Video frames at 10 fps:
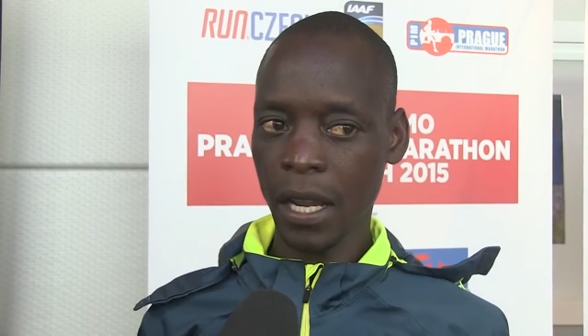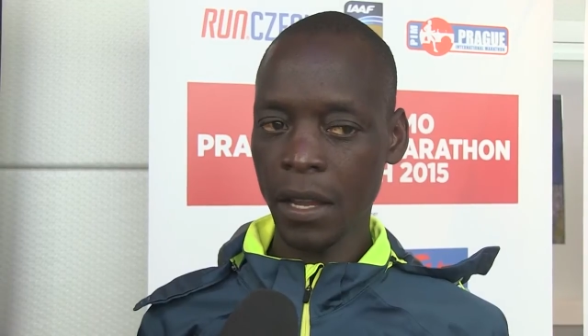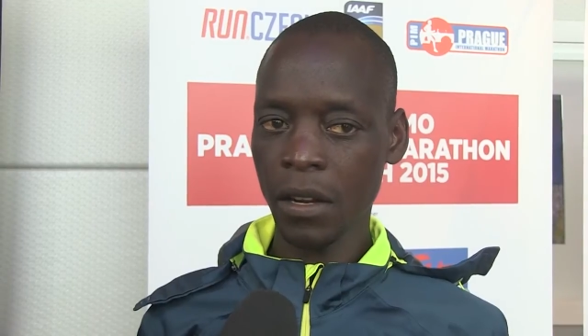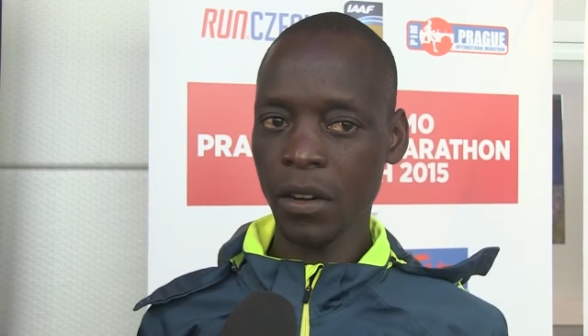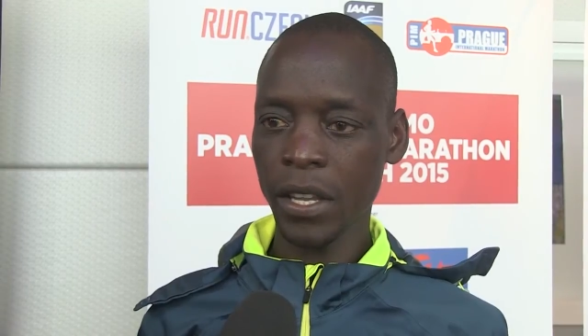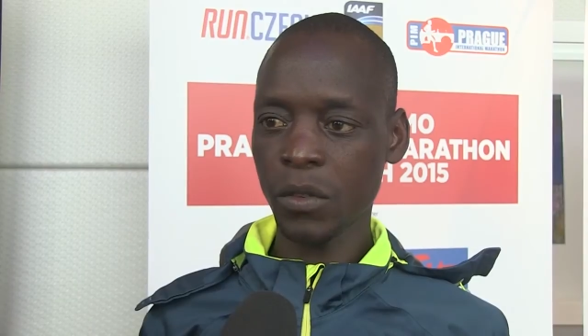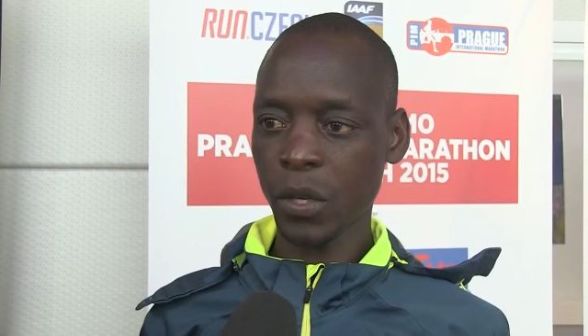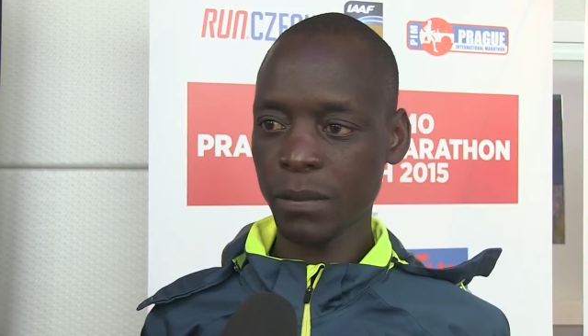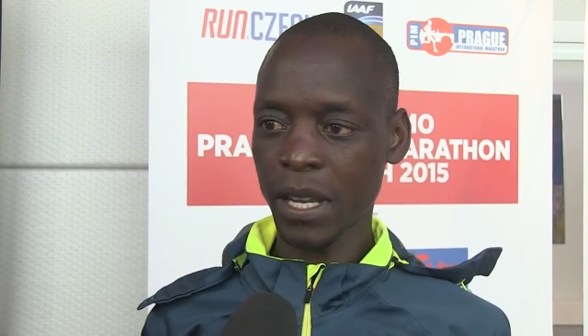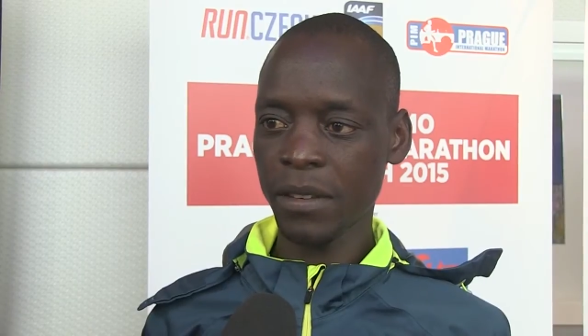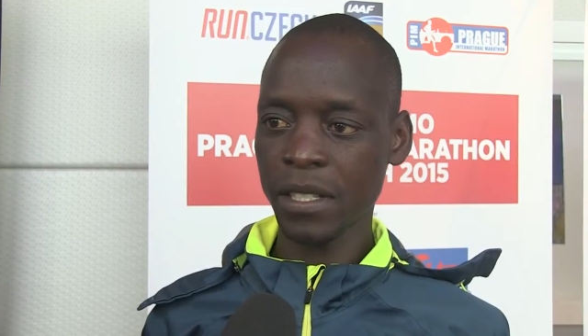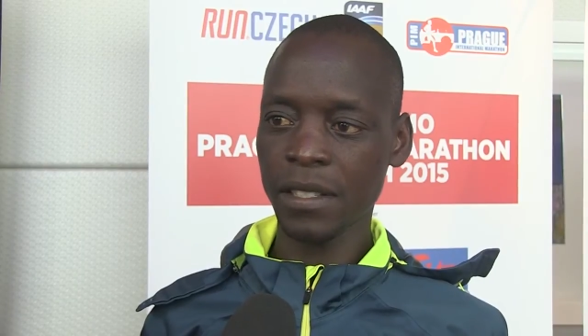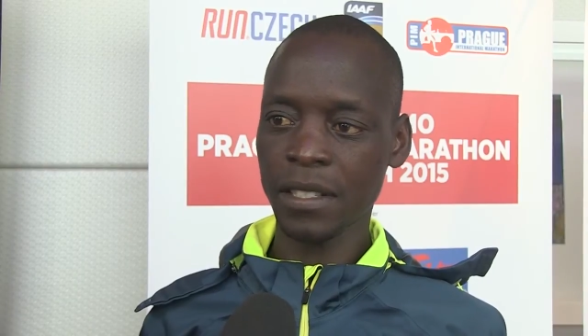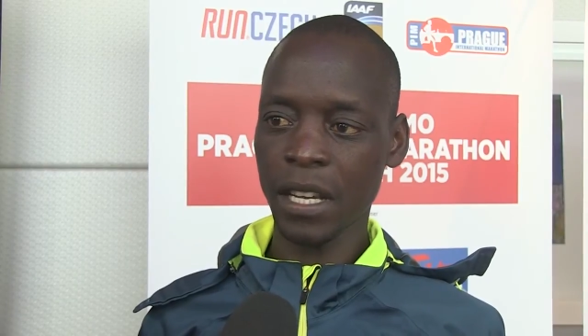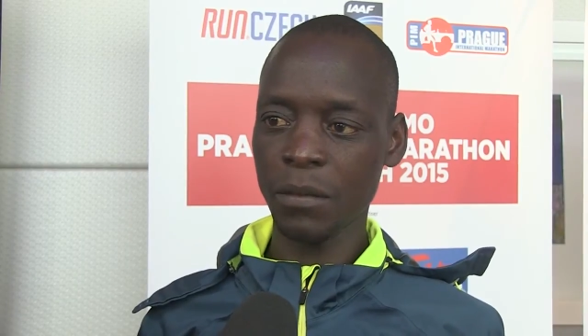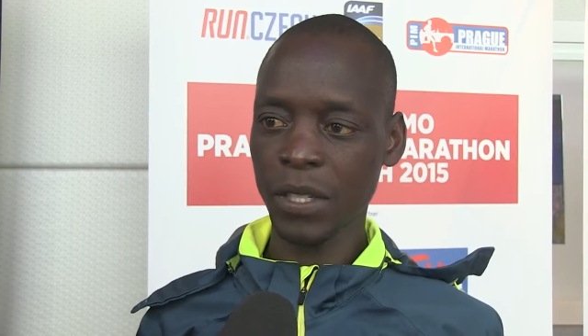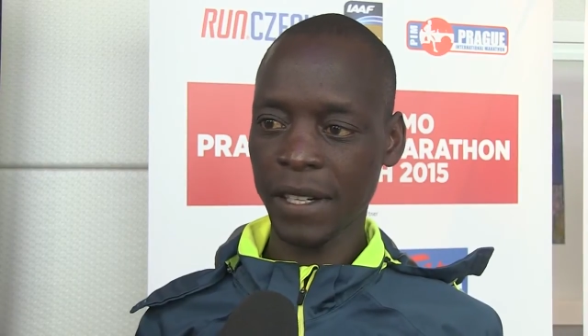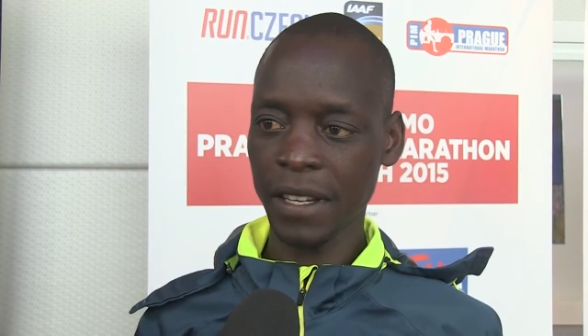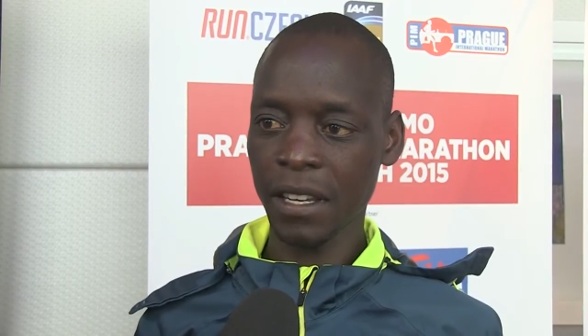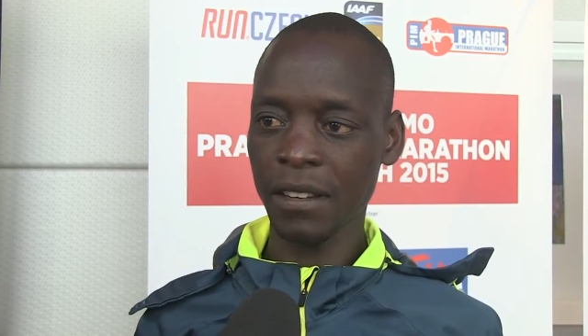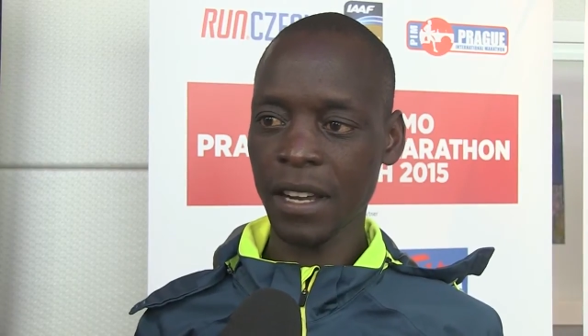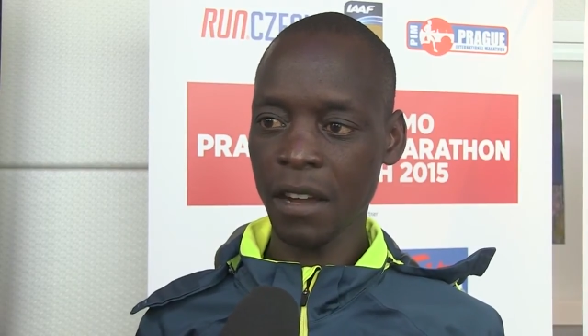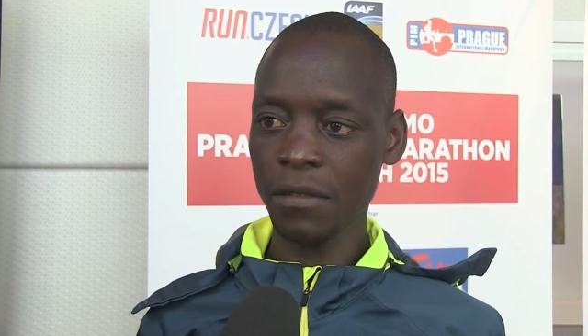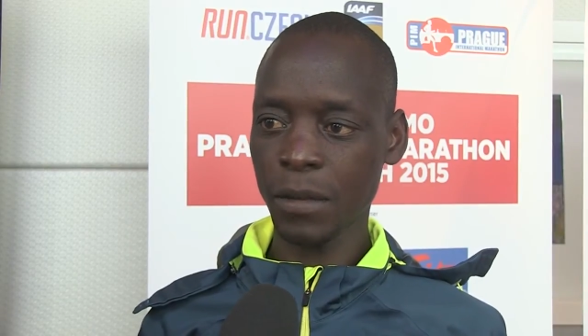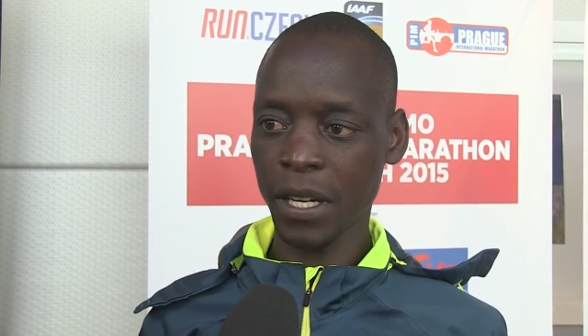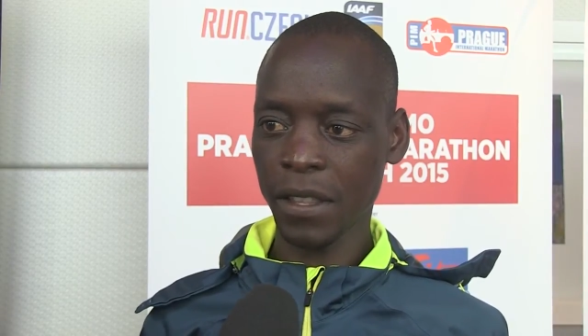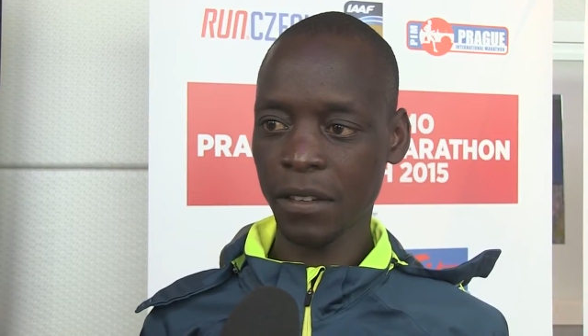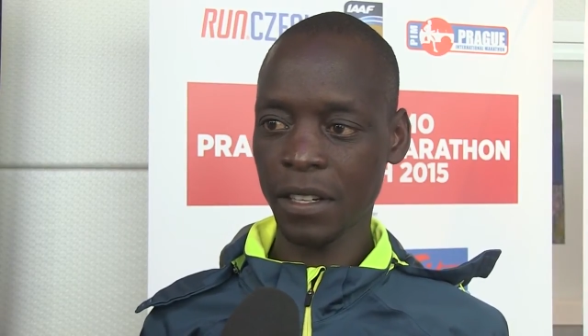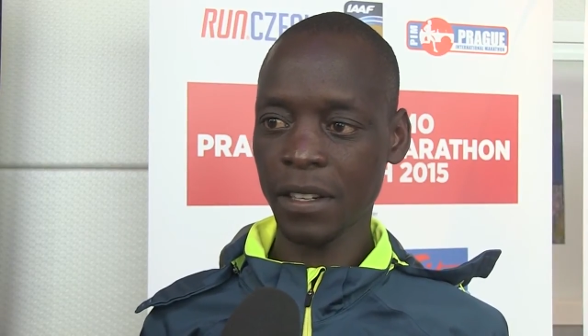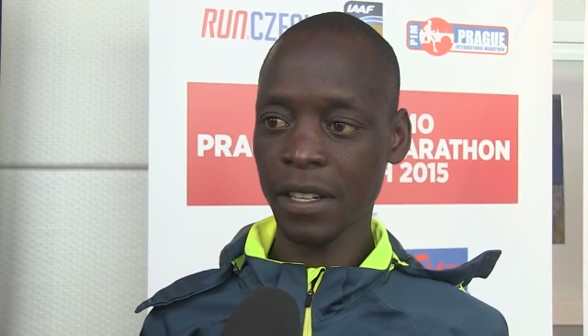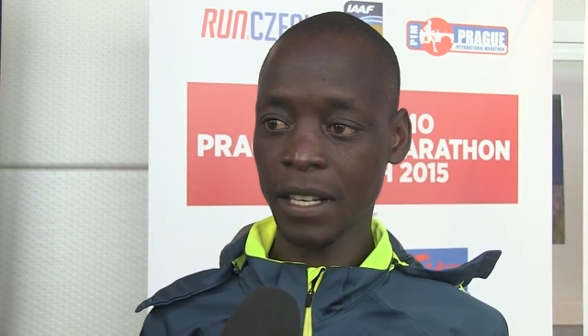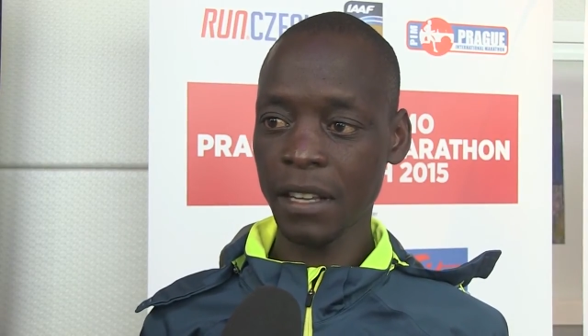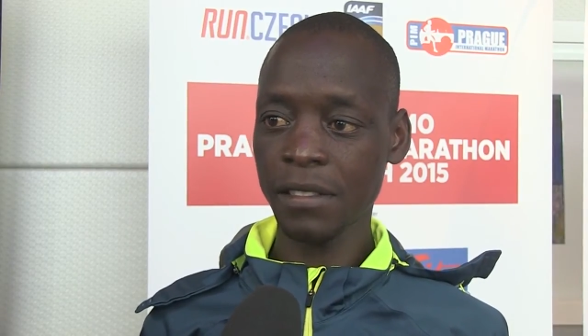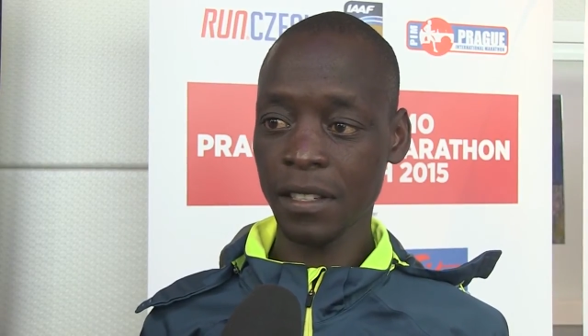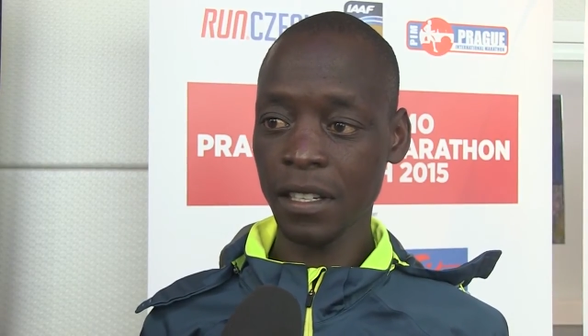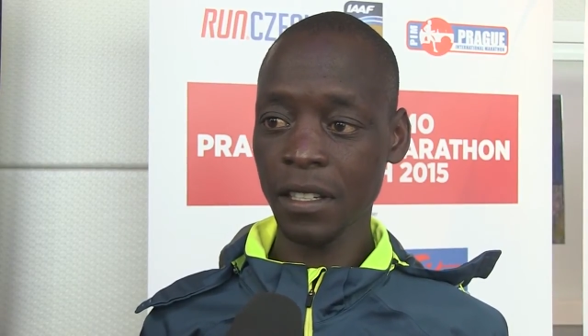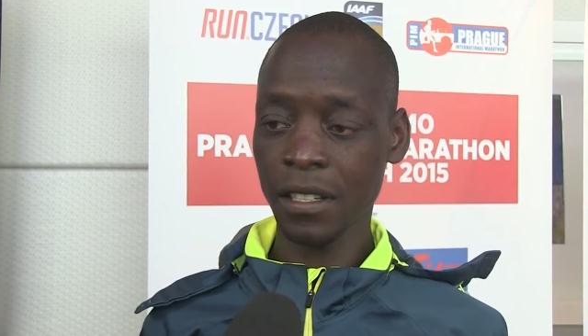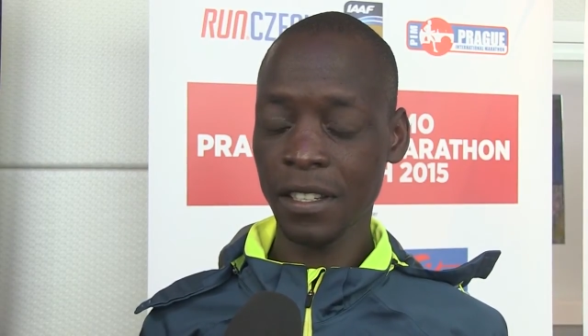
you know, it was my first time running half marathon last year,